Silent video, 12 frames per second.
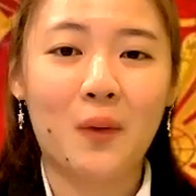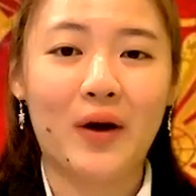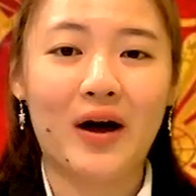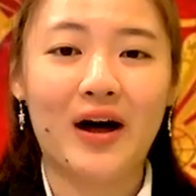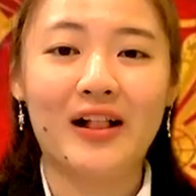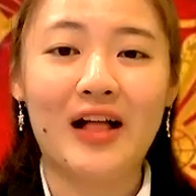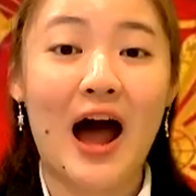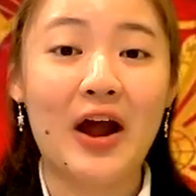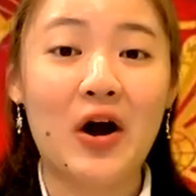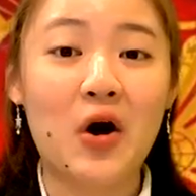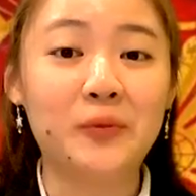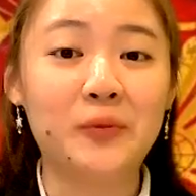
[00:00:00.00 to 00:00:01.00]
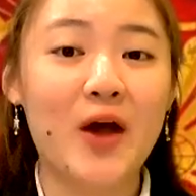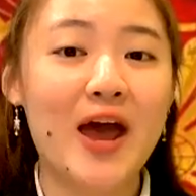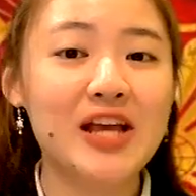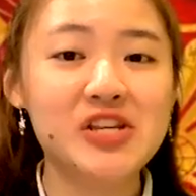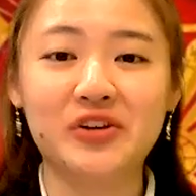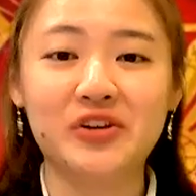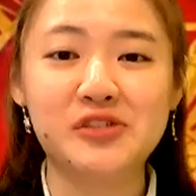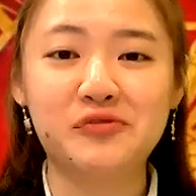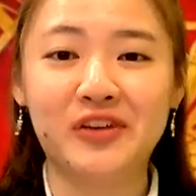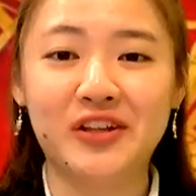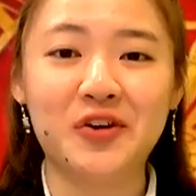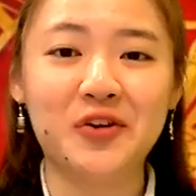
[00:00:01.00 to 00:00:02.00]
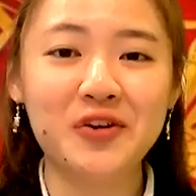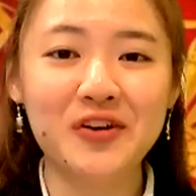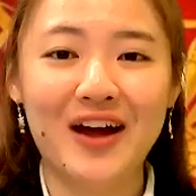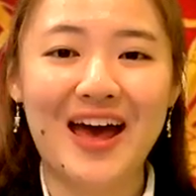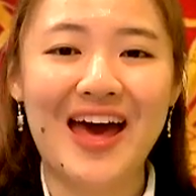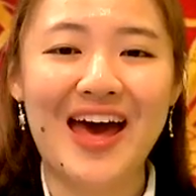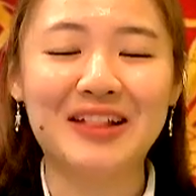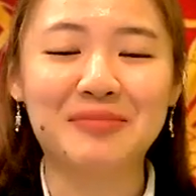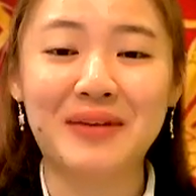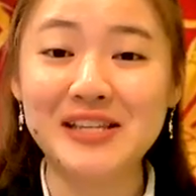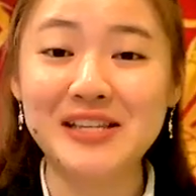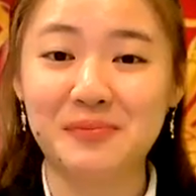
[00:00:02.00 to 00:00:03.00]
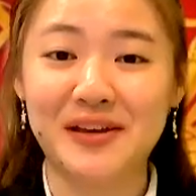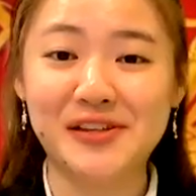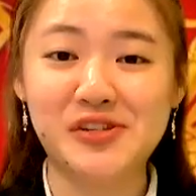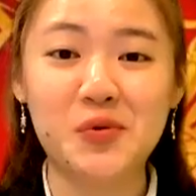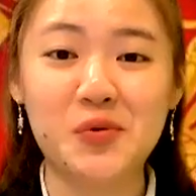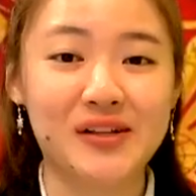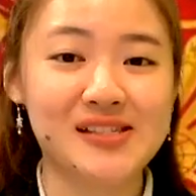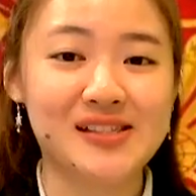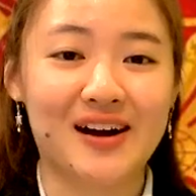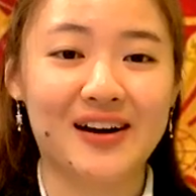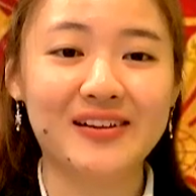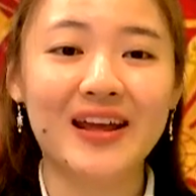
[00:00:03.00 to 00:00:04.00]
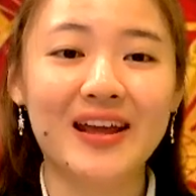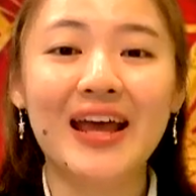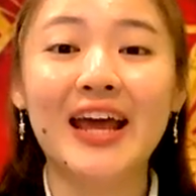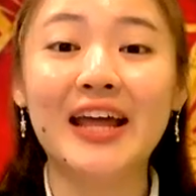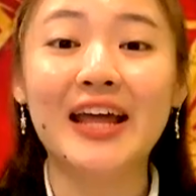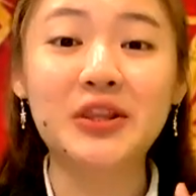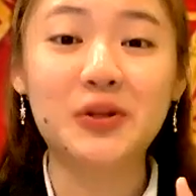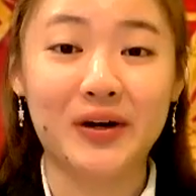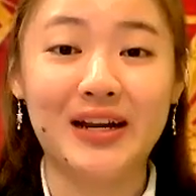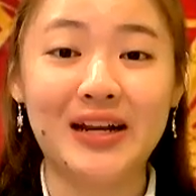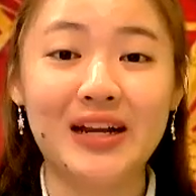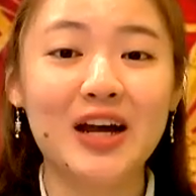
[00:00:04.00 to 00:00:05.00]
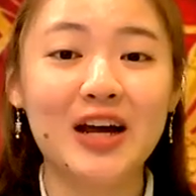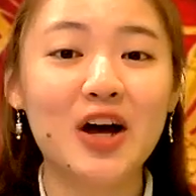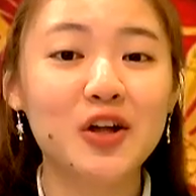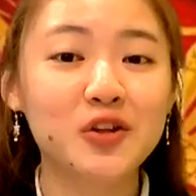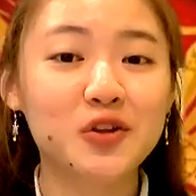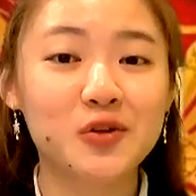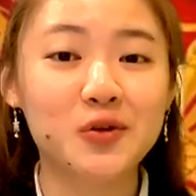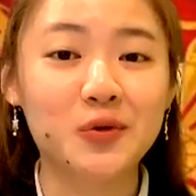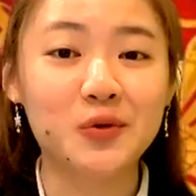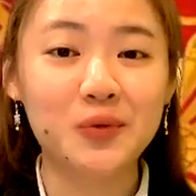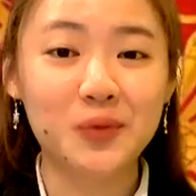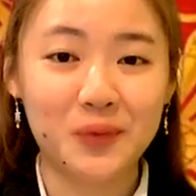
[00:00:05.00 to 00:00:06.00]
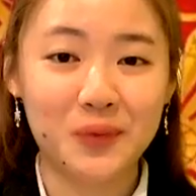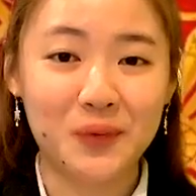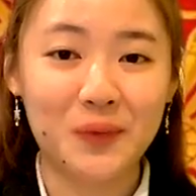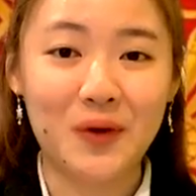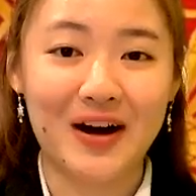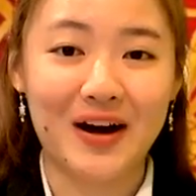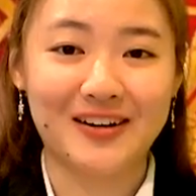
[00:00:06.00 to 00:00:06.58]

Well, I hope you enjoy this video, and my speech will start in 3, 2, 1.